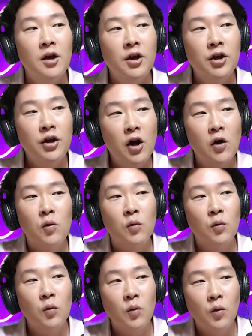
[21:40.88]
you know,
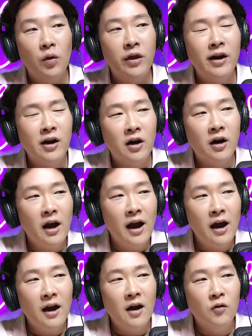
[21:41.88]
there
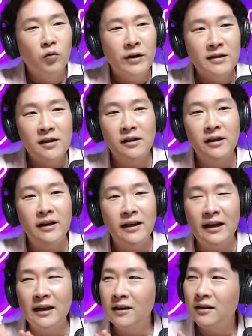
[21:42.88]
recently,
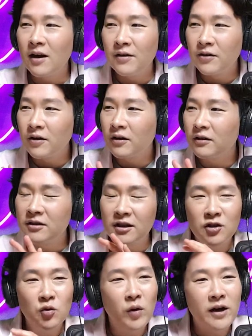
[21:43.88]
in another
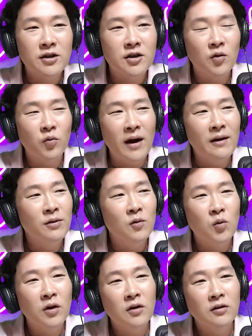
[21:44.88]
situation around the
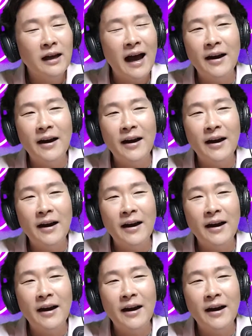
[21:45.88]
world,